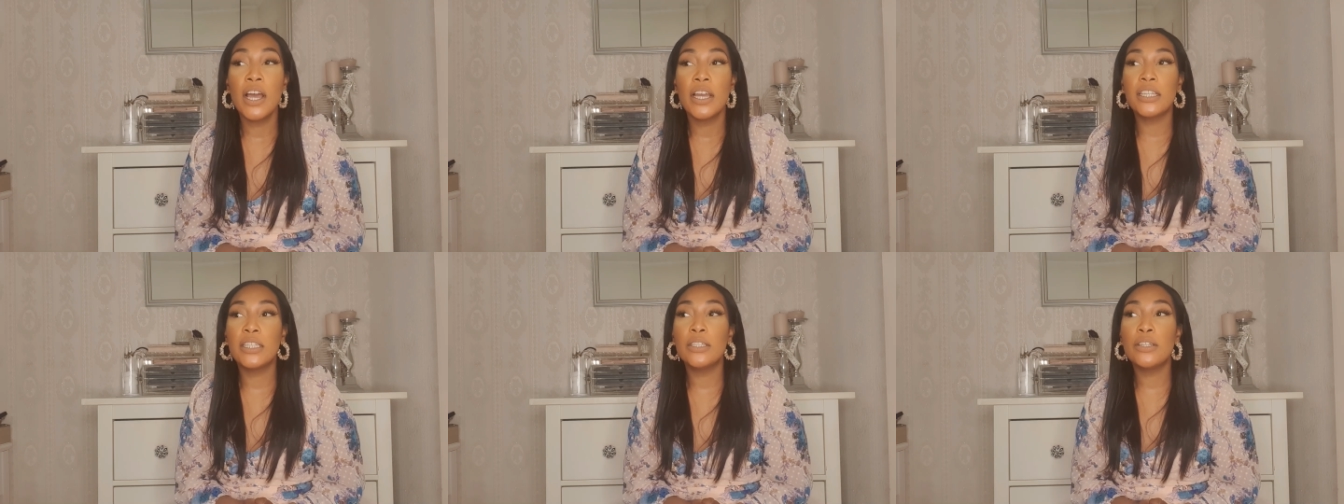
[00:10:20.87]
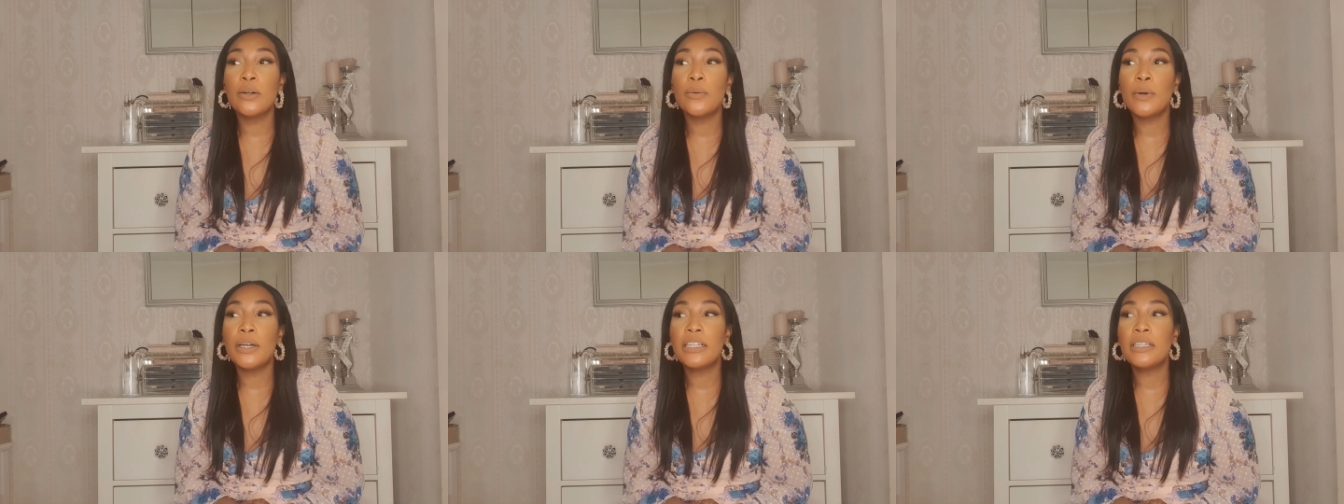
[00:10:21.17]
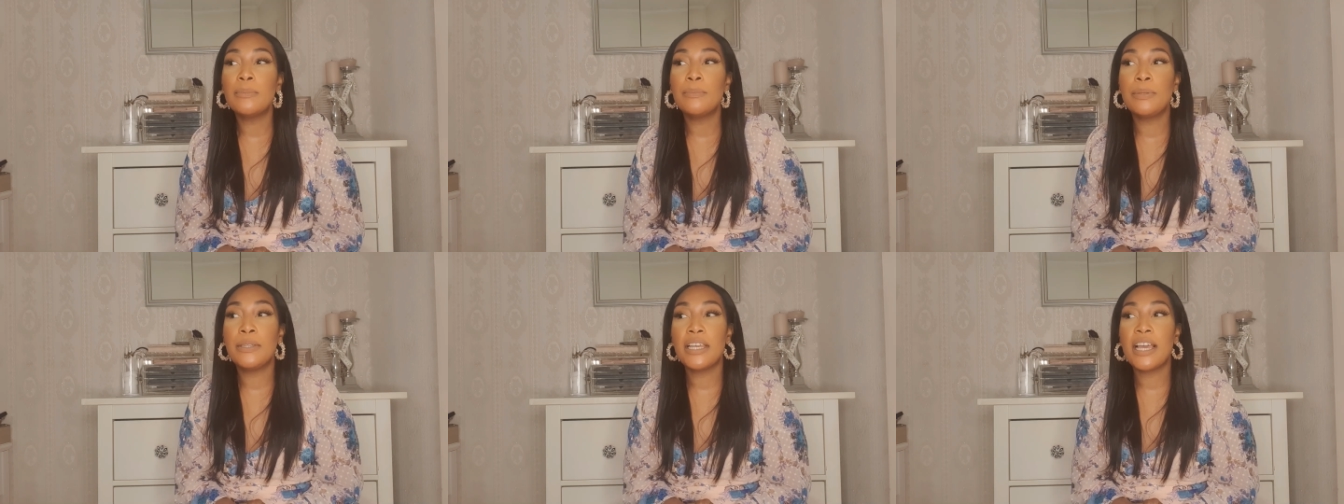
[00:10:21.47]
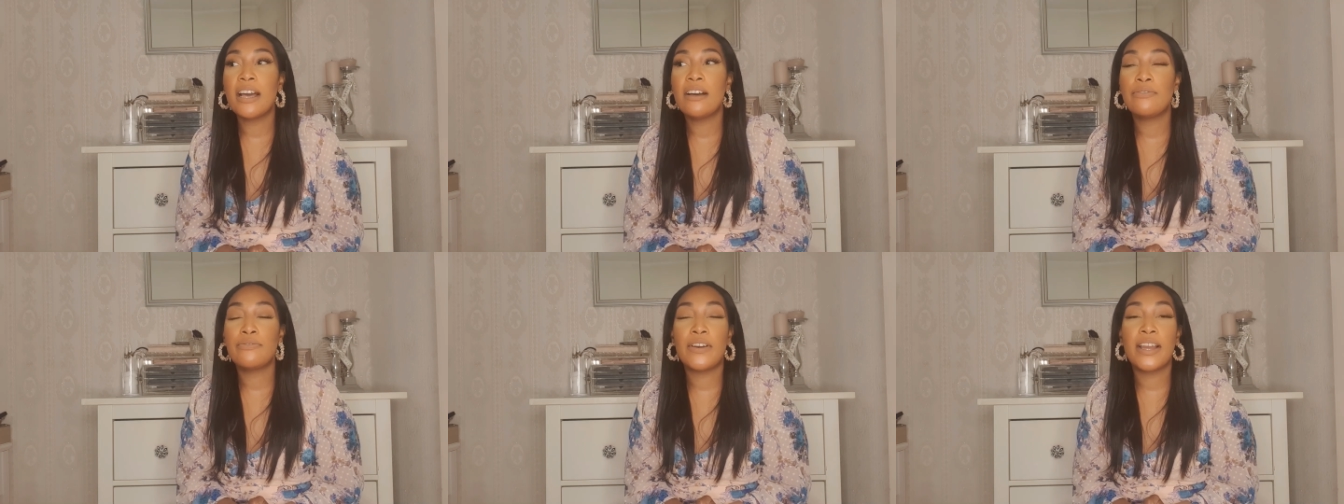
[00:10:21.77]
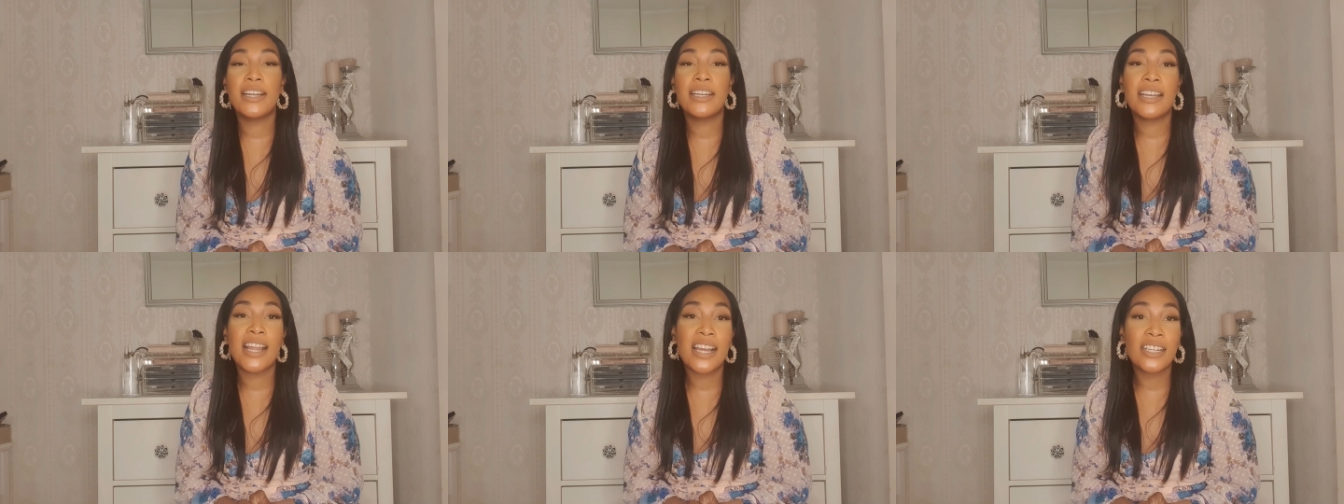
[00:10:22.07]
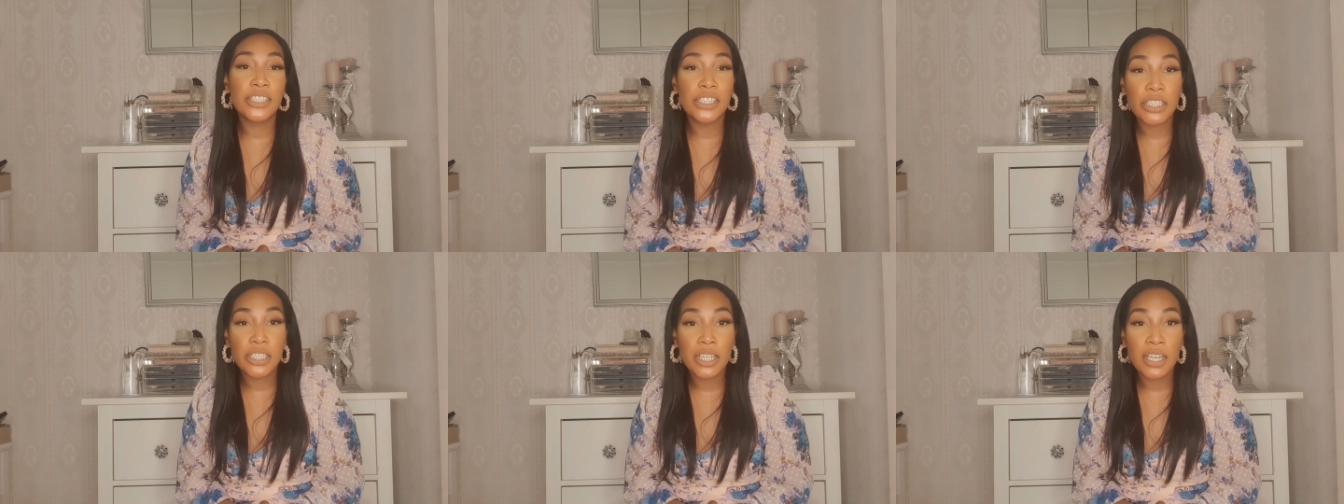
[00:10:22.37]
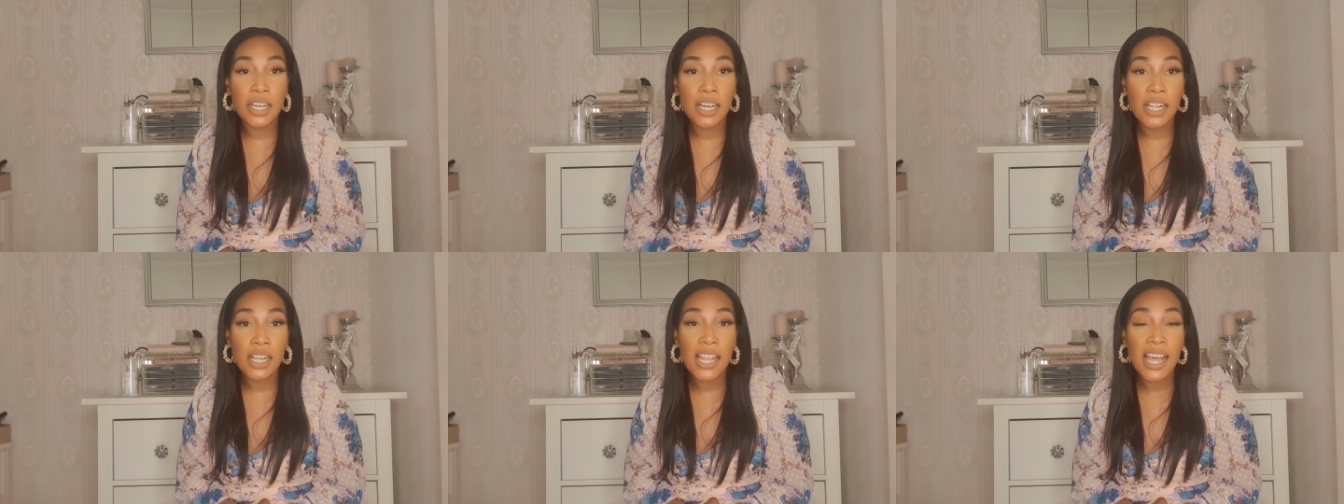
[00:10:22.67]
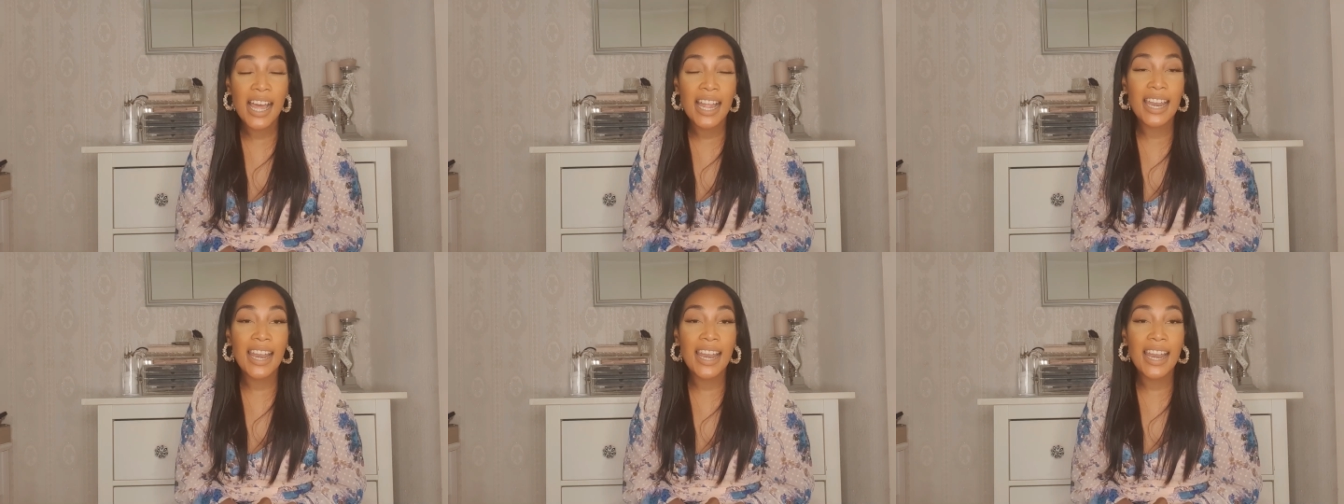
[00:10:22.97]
You don't want to be a financial